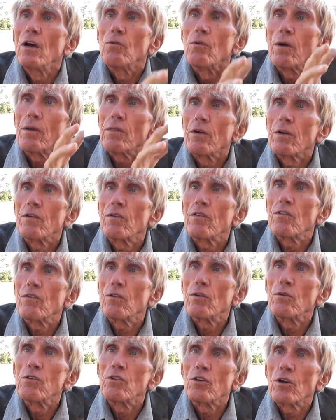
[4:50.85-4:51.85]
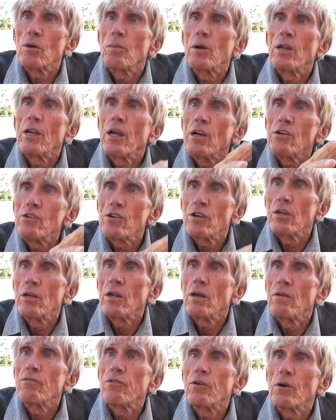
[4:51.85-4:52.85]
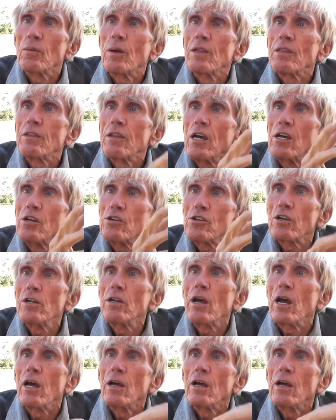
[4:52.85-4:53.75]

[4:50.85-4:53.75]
whether it's through germination and fermentation,